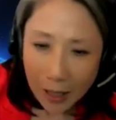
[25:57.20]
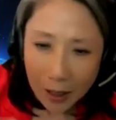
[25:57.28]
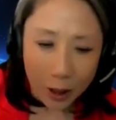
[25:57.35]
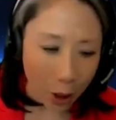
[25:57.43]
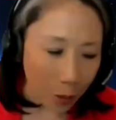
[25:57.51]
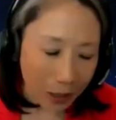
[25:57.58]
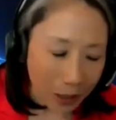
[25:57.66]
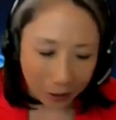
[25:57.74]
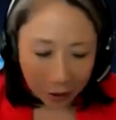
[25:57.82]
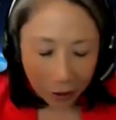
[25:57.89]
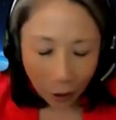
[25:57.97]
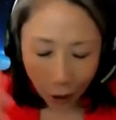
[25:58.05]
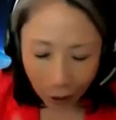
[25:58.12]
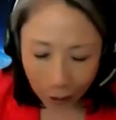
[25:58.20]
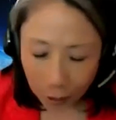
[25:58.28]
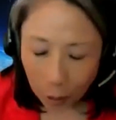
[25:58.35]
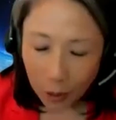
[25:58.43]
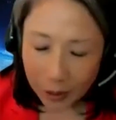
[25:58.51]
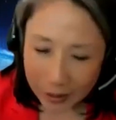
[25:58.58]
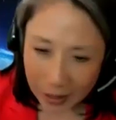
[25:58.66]
And so it's a little law
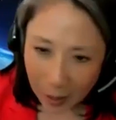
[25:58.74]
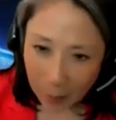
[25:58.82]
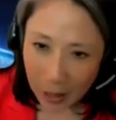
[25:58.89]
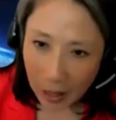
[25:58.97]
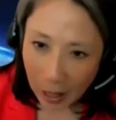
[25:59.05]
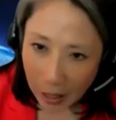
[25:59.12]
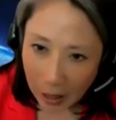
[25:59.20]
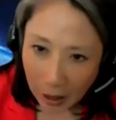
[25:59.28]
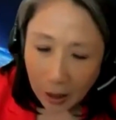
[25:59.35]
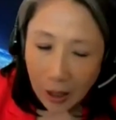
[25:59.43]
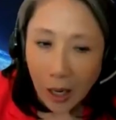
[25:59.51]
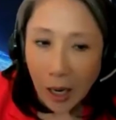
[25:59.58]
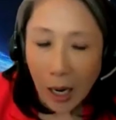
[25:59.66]
school exam-y like.